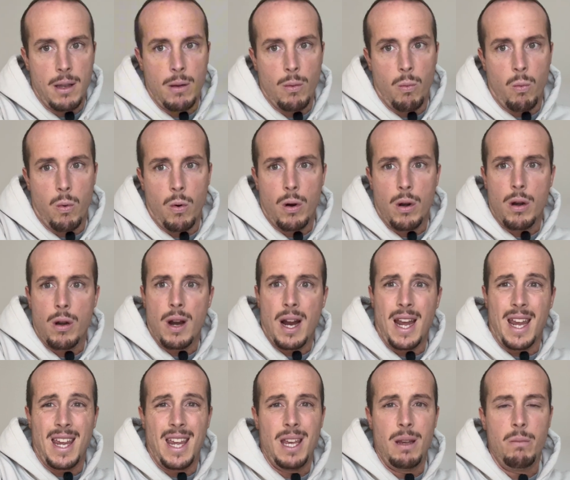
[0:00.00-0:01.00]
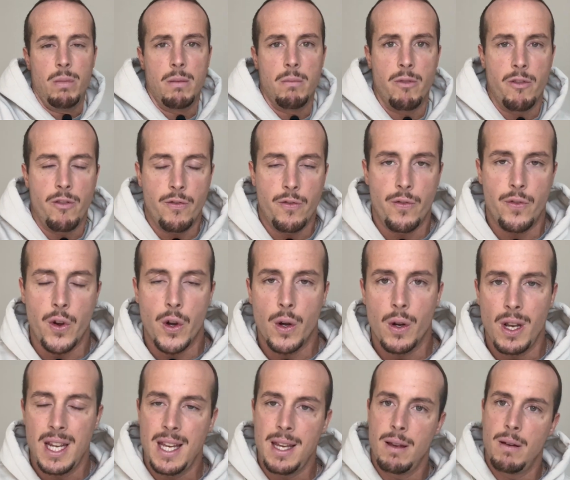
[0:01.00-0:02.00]
water, I keep them
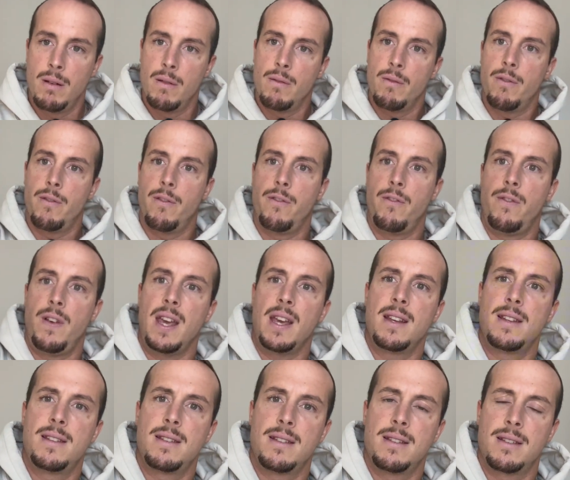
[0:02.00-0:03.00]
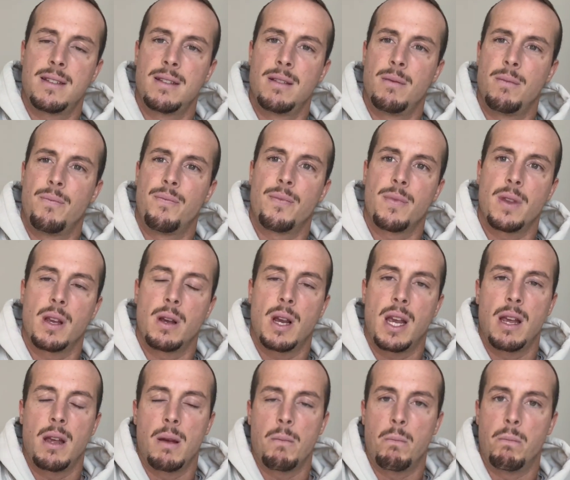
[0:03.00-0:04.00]
fairly fixed,
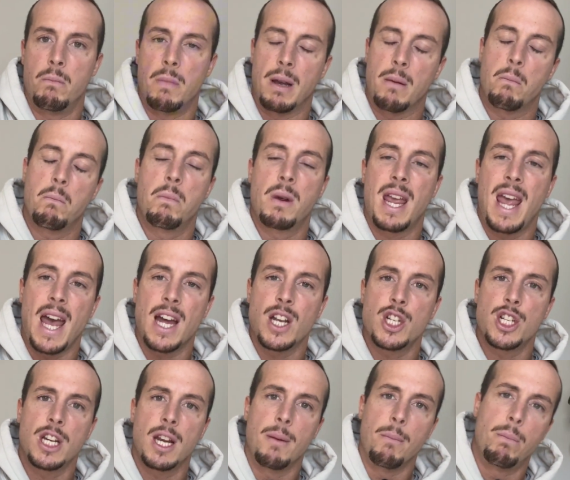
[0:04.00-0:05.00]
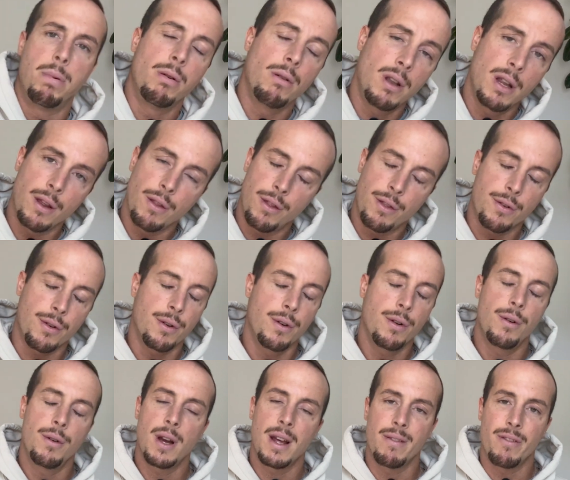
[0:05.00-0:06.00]
like catching and pulling through
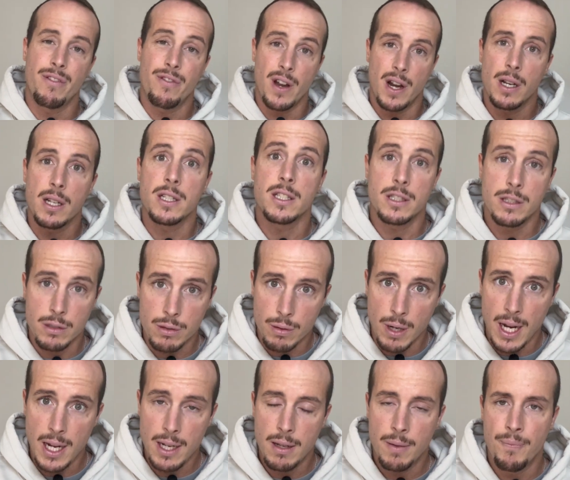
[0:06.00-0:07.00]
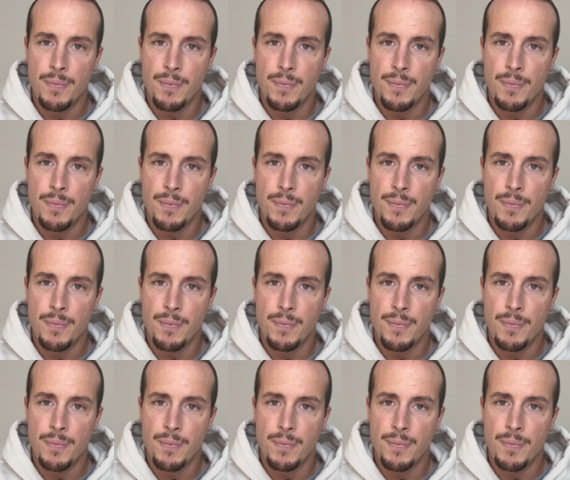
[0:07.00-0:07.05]
and fairly straight.